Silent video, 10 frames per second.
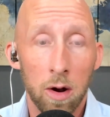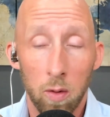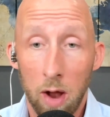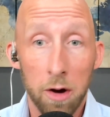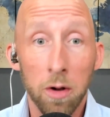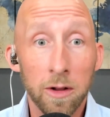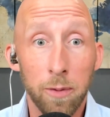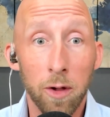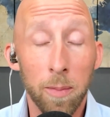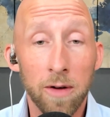I don't know. Let's
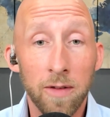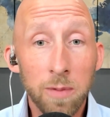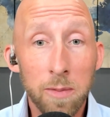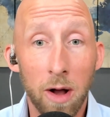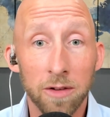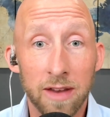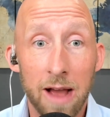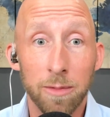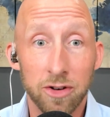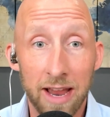pull up our investment policy. How
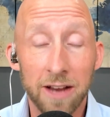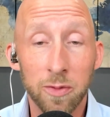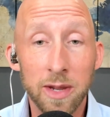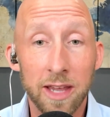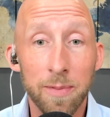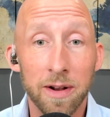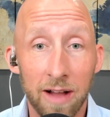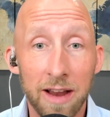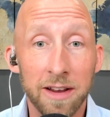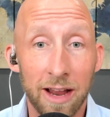much cash do we keep in
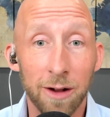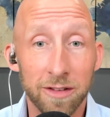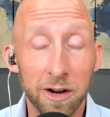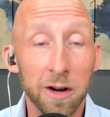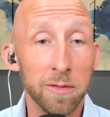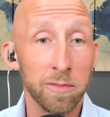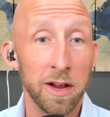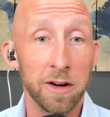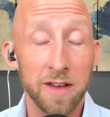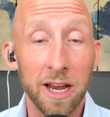client accounts that
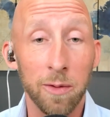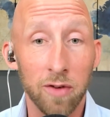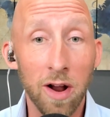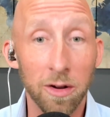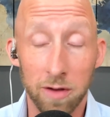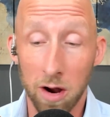are taking withdrawals?